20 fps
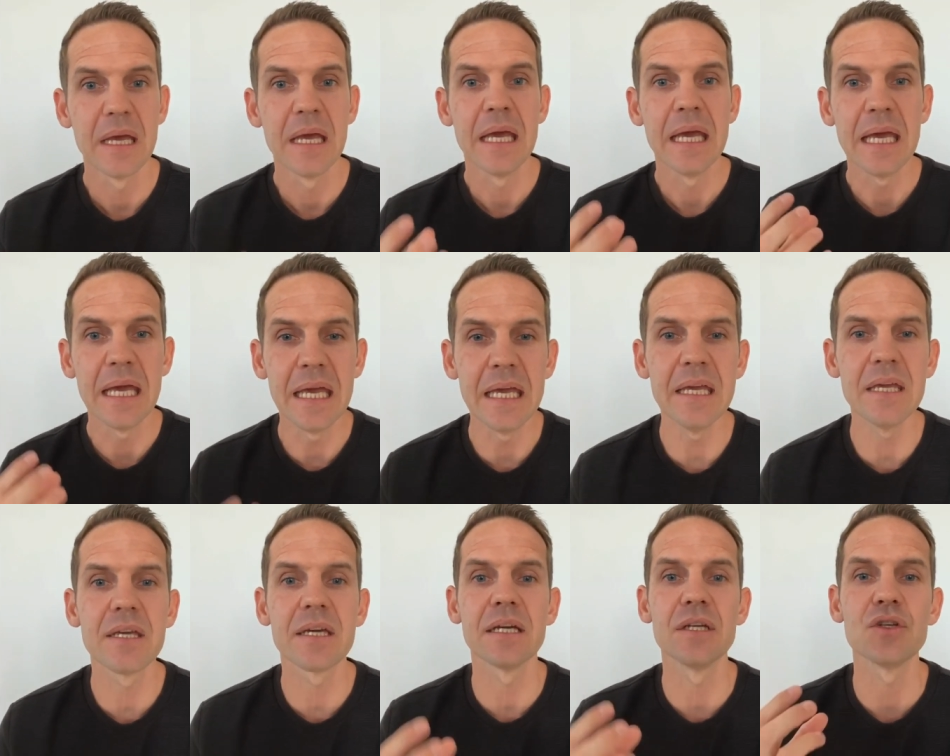
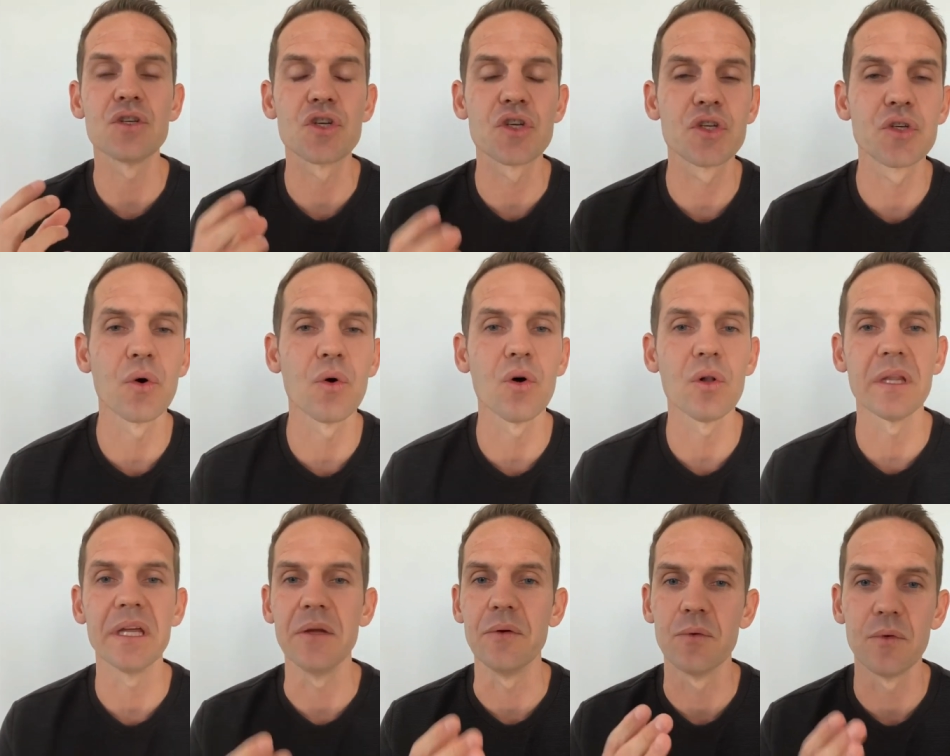he can
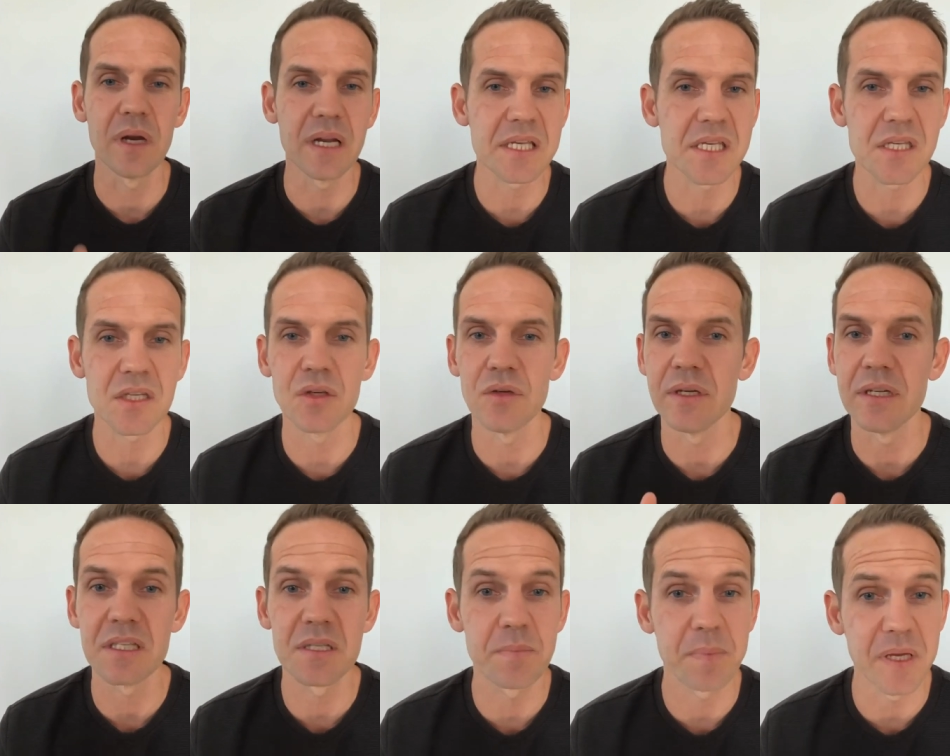surely rescue
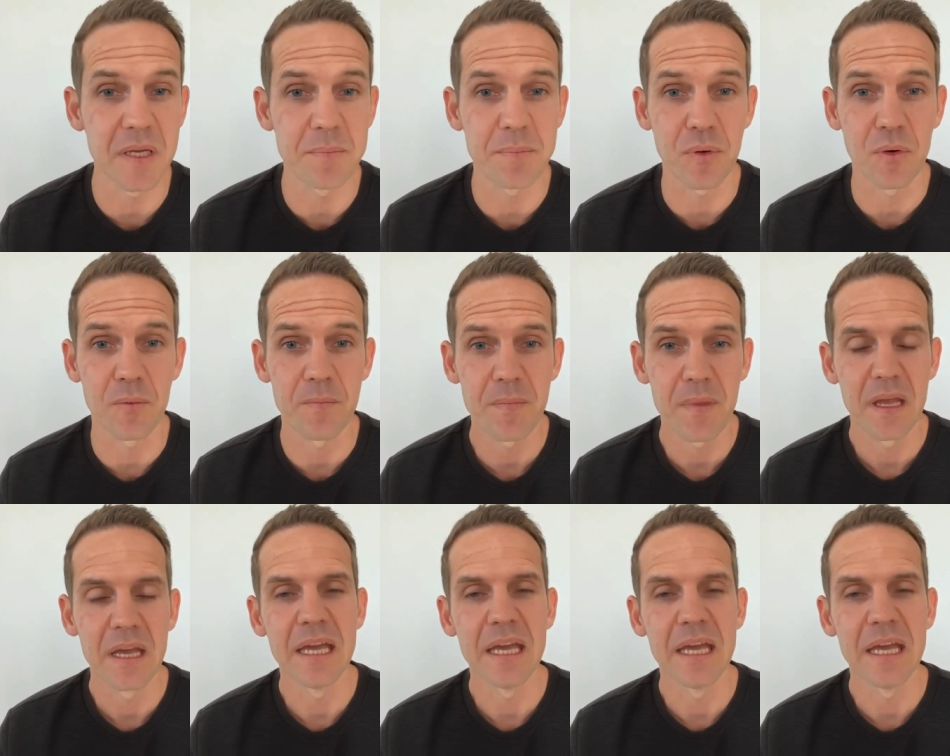his people.